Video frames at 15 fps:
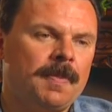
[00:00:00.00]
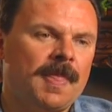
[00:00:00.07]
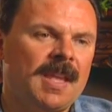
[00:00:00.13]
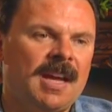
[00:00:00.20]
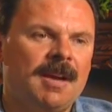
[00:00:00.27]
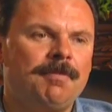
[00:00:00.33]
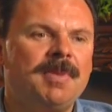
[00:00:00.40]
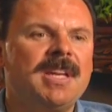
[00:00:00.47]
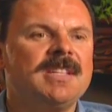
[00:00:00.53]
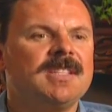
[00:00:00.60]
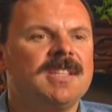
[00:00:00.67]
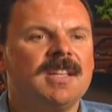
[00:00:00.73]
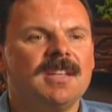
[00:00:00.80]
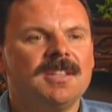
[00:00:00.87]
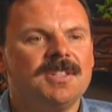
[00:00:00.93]
a
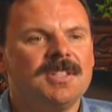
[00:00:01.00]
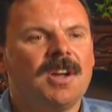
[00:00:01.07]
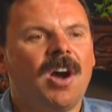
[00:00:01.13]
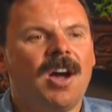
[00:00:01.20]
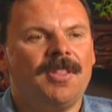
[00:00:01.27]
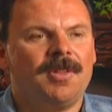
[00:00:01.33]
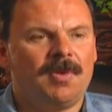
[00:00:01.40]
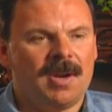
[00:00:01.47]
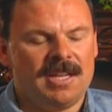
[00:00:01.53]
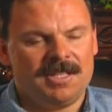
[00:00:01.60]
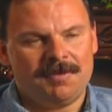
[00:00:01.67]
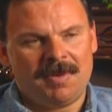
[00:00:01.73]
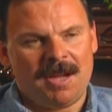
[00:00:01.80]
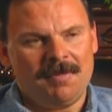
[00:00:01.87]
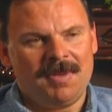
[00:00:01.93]
piece that is
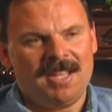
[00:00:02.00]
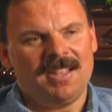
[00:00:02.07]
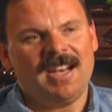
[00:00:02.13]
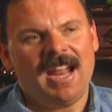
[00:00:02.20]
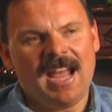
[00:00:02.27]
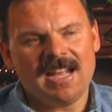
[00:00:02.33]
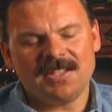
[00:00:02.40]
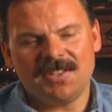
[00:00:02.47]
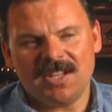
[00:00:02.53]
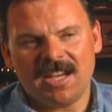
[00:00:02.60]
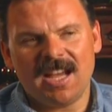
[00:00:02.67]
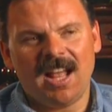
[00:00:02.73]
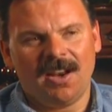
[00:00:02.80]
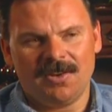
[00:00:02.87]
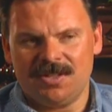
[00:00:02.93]
authorized by me, that has the
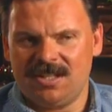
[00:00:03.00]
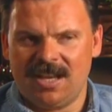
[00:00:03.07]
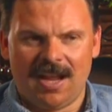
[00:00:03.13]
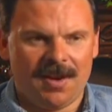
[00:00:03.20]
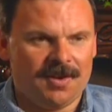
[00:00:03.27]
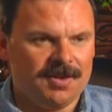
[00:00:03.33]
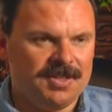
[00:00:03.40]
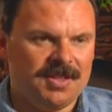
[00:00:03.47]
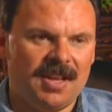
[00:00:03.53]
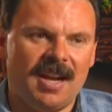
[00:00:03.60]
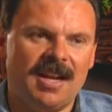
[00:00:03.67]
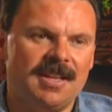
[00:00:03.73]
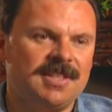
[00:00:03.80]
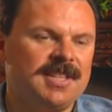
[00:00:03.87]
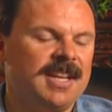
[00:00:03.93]
color standards that
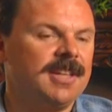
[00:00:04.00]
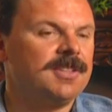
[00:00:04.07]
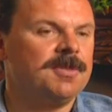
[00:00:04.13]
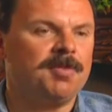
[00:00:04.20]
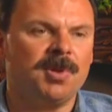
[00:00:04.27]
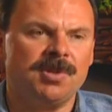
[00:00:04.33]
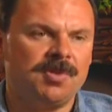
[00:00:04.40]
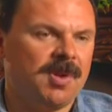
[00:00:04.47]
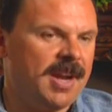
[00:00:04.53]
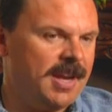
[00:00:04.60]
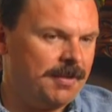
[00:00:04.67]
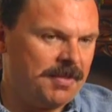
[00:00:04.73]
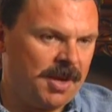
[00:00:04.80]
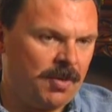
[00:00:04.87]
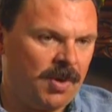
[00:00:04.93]
I seek to portray
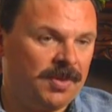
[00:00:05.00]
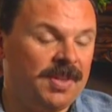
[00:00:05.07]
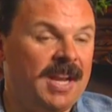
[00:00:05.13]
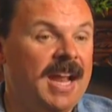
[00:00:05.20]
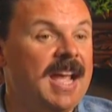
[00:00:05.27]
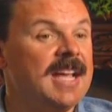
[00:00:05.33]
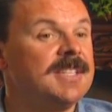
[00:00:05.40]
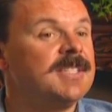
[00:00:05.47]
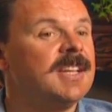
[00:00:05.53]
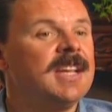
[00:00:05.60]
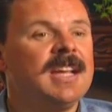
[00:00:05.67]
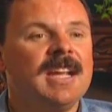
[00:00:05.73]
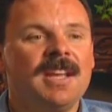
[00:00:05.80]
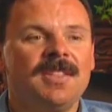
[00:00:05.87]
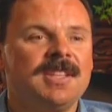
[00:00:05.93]
in my work, that has
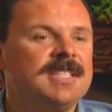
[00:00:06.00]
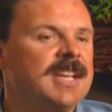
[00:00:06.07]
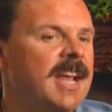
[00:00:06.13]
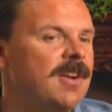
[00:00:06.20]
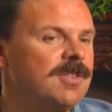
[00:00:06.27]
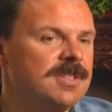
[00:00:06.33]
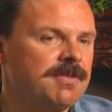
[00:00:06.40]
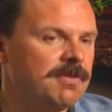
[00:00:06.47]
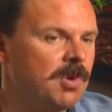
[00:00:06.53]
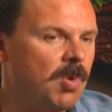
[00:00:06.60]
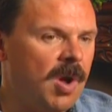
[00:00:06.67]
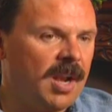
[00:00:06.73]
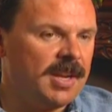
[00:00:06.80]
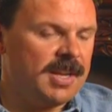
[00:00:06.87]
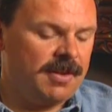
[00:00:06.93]
the standards of
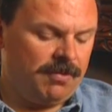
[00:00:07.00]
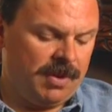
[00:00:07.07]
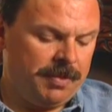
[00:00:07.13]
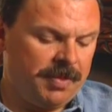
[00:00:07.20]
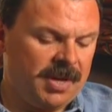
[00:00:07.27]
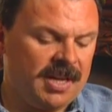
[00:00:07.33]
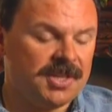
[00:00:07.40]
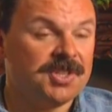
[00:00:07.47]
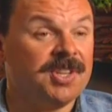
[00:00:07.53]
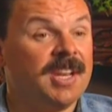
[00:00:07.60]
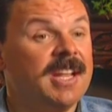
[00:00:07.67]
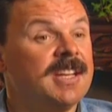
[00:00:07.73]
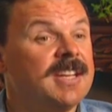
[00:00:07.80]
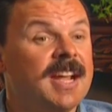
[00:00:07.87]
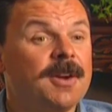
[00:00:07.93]
quality of reproduction,
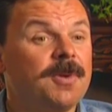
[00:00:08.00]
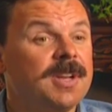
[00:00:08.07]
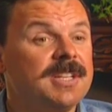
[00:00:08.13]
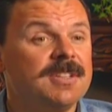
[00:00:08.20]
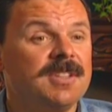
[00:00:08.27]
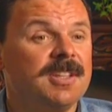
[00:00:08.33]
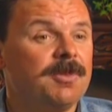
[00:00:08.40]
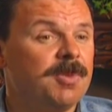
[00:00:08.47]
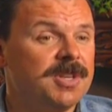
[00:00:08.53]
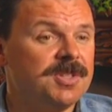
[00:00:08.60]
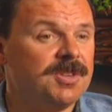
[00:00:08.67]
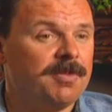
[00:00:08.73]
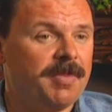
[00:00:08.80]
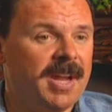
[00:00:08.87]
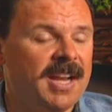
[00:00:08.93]
integrity to the
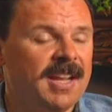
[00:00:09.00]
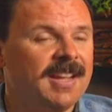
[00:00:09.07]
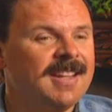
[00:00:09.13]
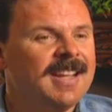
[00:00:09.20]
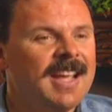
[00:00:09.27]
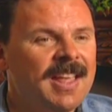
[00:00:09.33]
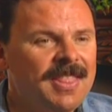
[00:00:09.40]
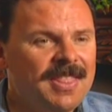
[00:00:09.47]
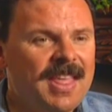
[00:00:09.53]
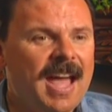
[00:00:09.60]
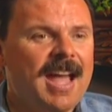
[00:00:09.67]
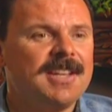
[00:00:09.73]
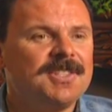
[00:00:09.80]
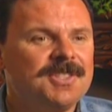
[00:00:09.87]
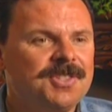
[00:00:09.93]
original painting.
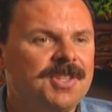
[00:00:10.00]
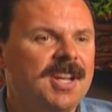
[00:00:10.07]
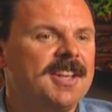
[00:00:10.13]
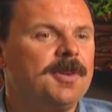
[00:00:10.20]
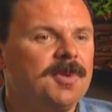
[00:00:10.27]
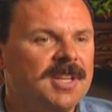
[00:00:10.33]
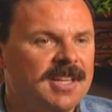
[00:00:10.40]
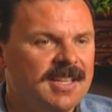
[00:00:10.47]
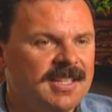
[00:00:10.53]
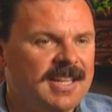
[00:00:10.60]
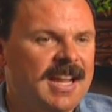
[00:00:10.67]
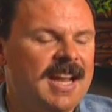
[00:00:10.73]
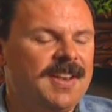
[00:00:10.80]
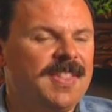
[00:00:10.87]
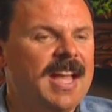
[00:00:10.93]
That's genuine
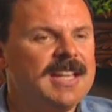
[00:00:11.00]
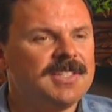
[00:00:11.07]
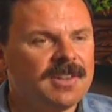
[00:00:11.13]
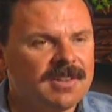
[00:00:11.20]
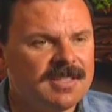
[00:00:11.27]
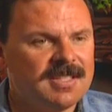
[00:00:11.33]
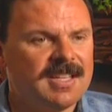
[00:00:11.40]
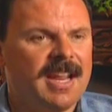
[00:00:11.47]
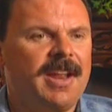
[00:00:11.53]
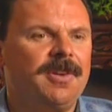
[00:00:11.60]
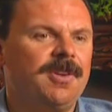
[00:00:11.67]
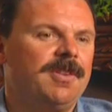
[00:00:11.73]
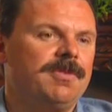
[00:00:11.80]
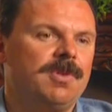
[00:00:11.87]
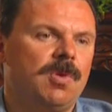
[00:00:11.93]
Kinkade. That's our
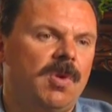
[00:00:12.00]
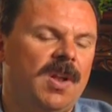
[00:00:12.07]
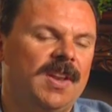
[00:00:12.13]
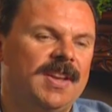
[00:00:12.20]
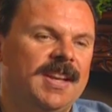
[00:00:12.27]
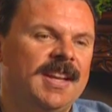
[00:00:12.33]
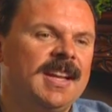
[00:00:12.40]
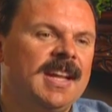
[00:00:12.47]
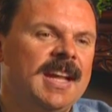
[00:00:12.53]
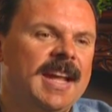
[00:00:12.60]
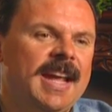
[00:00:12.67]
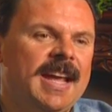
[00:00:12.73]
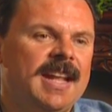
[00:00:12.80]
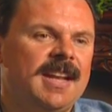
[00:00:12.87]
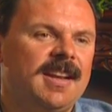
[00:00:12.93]
standard of quality.
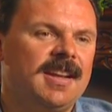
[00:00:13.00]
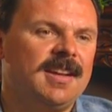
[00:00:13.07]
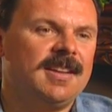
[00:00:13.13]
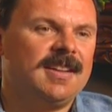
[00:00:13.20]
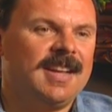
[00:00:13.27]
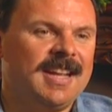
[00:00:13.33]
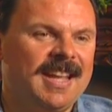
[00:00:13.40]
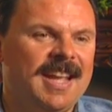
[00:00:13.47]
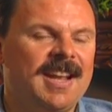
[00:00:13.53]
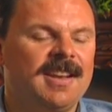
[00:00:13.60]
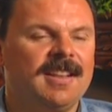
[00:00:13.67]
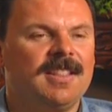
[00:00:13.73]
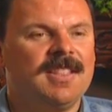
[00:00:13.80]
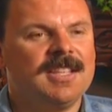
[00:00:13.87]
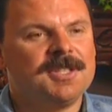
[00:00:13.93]
And
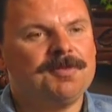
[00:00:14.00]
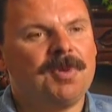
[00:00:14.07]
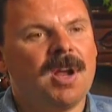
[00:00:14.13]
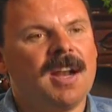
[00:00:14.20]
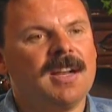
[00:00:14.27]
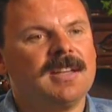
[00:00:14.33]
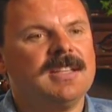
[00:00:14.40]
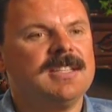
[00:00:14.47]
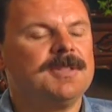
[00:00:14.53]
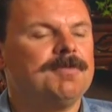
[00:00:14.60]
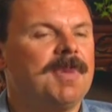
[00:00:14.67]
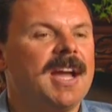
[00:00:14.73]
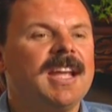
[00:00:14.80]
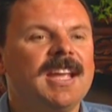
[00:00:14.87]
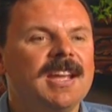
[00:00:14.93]
again, this product is
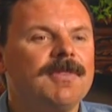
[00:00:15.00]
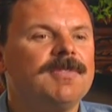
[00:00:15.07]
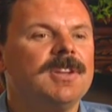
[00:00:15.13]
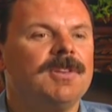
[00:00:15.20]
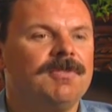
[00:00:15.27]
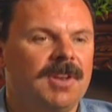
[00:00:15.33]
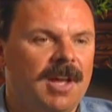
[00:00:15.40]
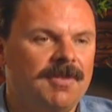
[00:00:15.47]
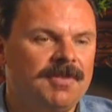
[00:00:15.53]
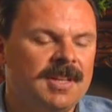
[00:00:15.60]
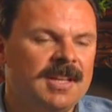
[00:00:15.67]
my gift of love